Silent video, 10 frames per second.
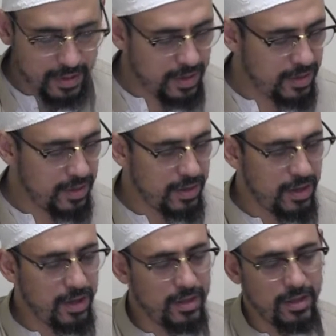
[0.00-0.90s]
and
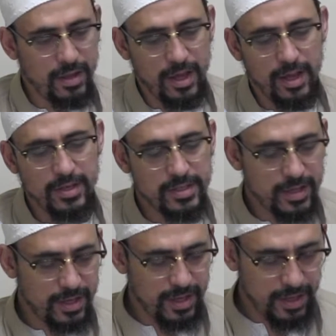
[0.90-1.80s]

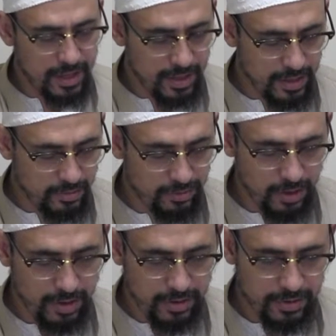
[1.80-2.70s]

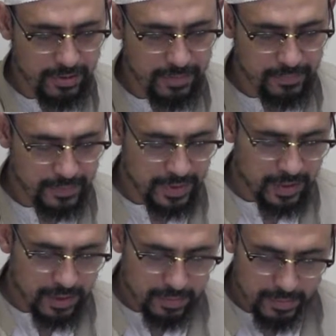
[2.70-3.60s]
al-Ansar.
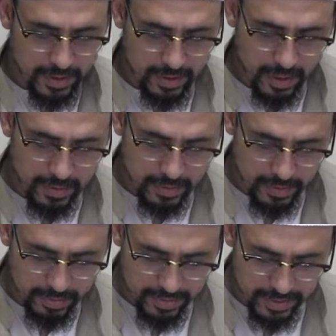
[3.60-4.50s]
May Allah be
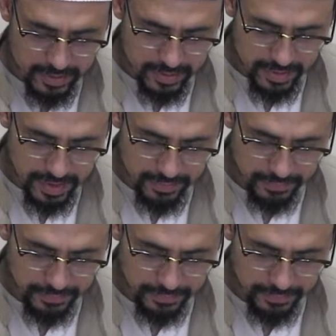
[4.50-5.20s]
well pleased with them.